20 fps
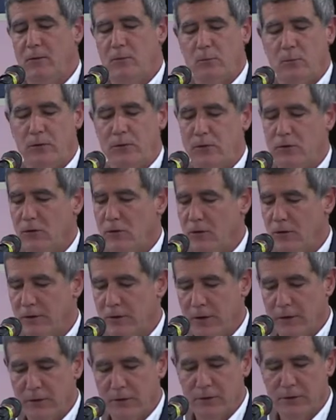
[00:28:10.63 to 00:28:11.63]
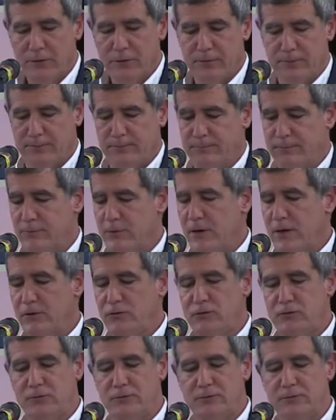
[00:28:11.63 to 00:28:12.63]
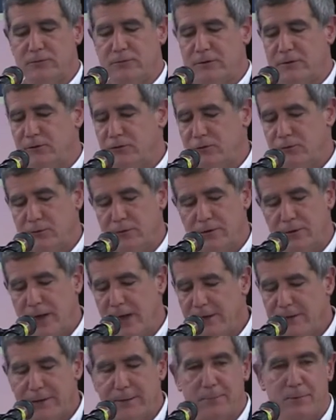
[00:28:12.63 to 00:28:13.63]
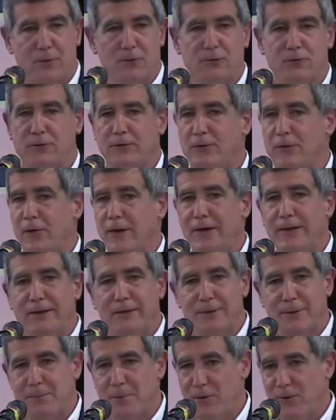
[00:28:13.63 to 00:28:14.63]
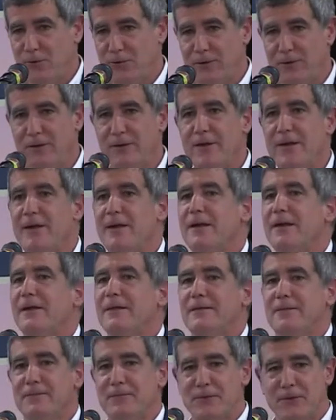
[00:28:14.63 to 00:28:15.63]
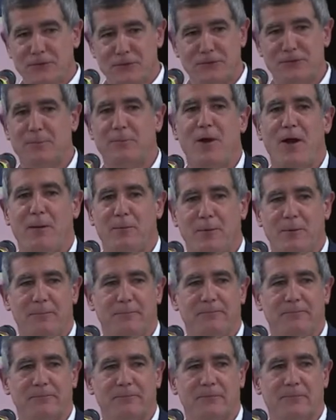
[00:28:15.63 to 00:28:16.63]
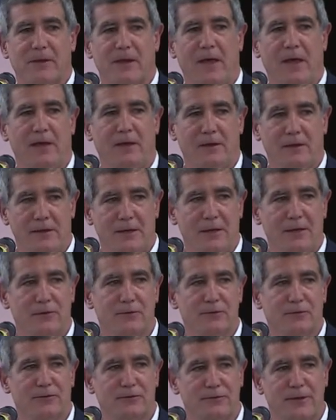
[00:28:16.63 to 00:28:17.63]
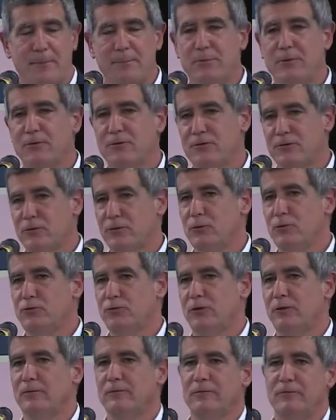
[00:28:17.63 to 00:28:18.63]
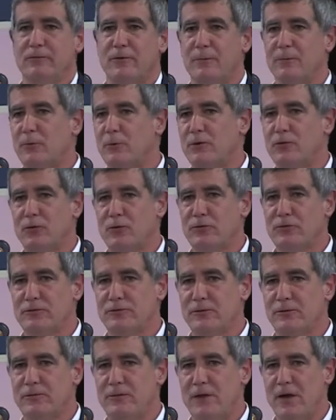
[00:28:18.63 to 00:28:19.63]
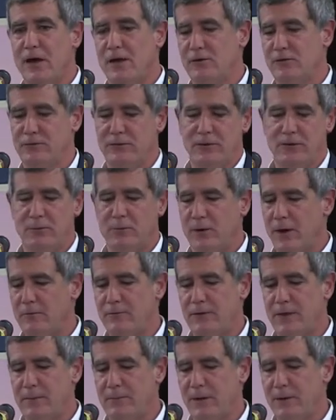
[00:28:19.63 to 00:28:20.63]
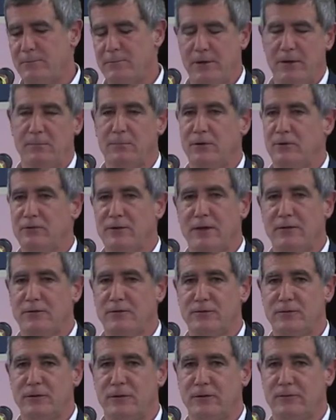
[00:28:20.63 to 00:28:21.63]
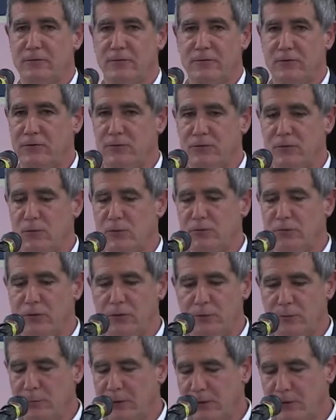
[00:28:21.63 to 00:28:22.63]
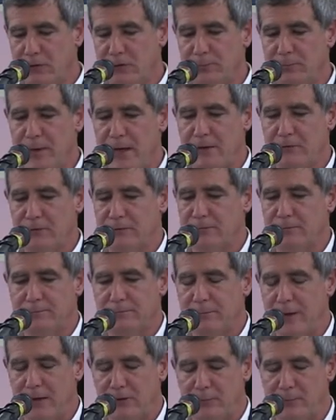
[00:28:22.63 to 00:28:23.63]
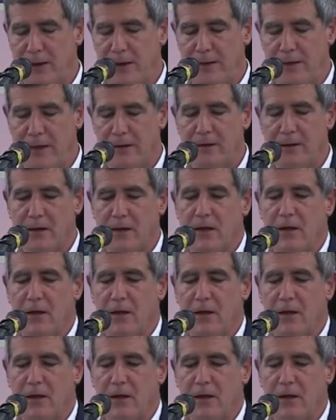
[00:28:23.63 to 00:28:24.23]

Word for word: Whether you're a young earth creationist or an ID person or any other person, this is a problem and it needs a separate solution from the resources of theodicy, whatever that might be, but it's not distinctive of this view, so we can just pass, pass by that.